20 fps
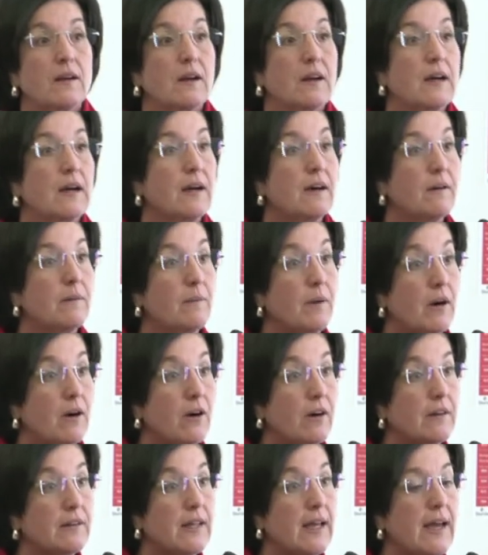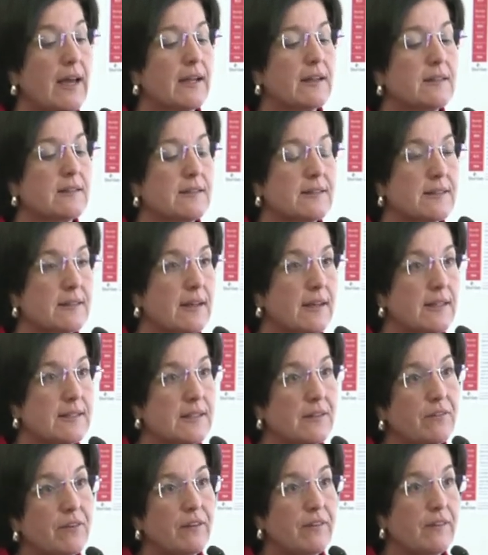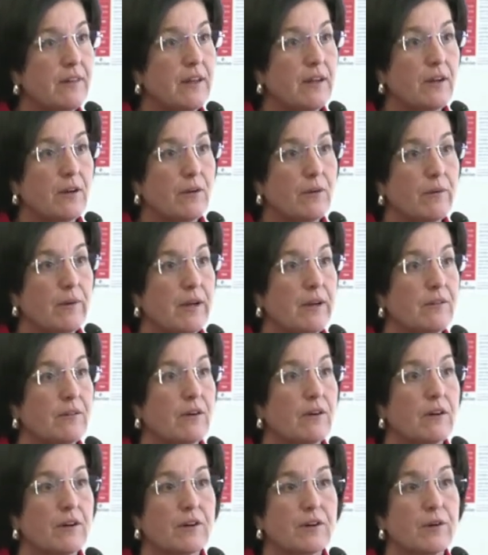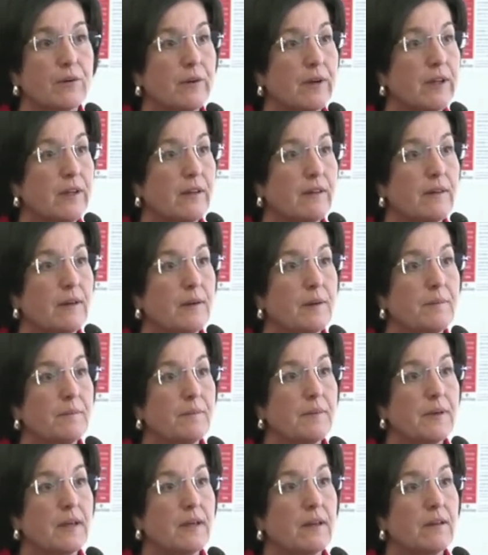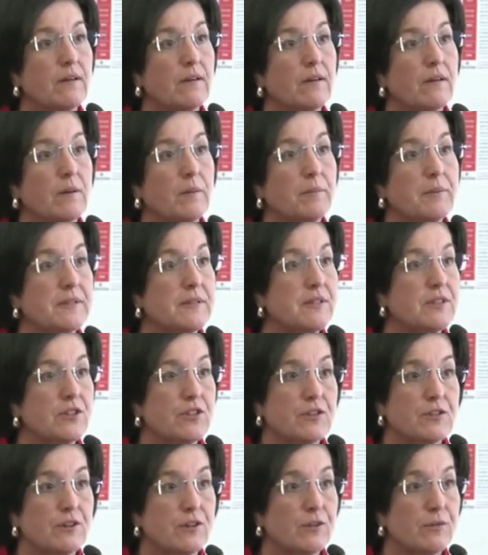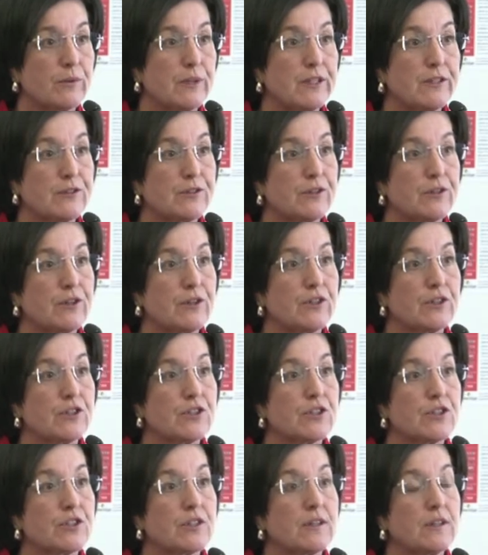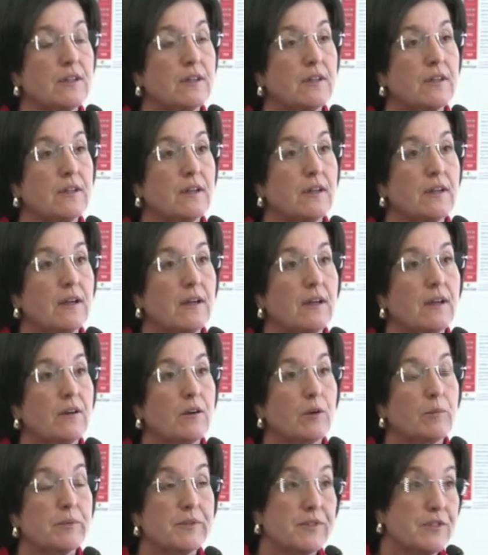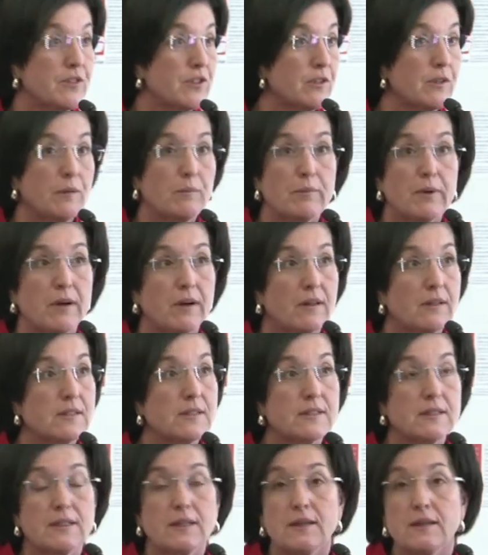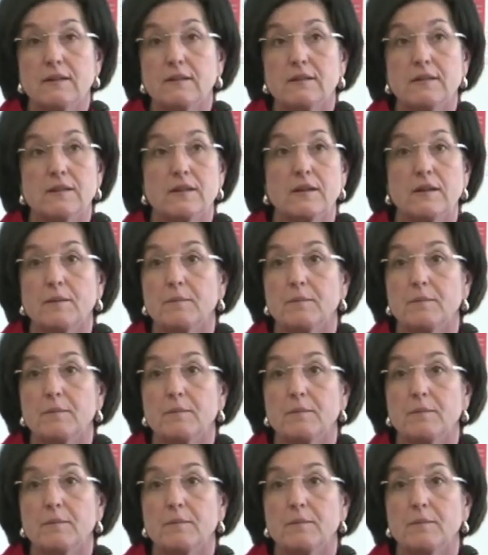Our LAC decides everything around our curriculum and our position on research and our position on policy, and